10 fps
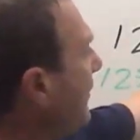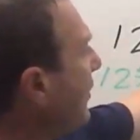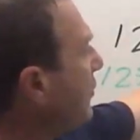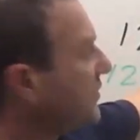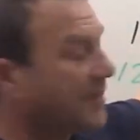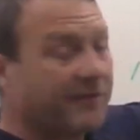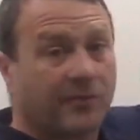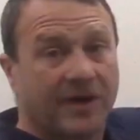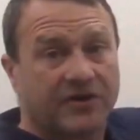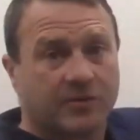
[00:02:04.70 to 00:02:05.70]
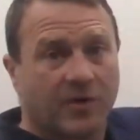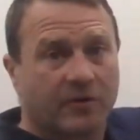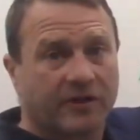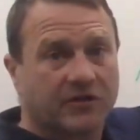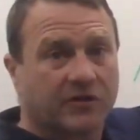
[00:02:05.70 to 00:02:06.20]
to know some information
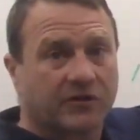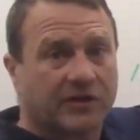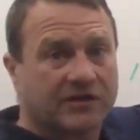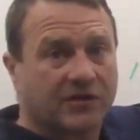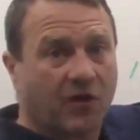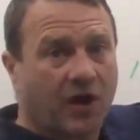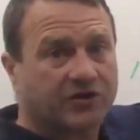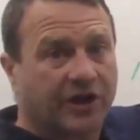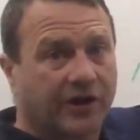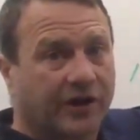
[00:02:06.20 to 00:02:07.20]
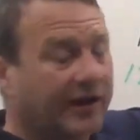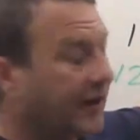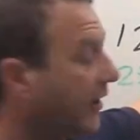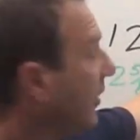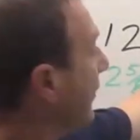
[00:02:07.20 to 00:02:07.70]
about this crotch area here.